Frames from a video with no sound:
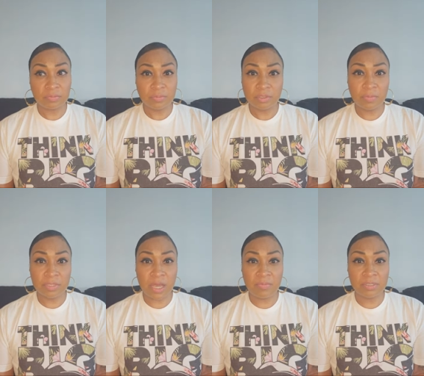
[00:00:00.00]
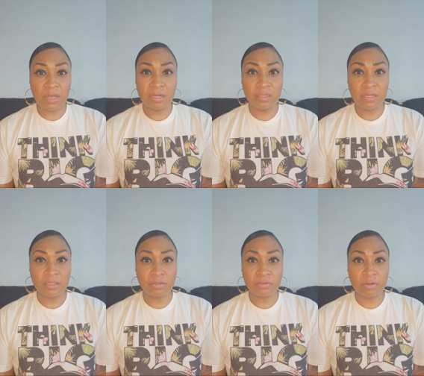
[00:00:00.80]
sometimes is out of their
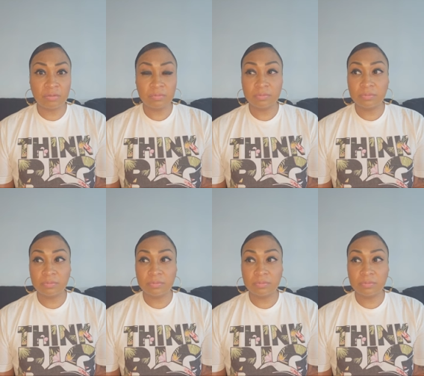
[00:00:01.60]
control.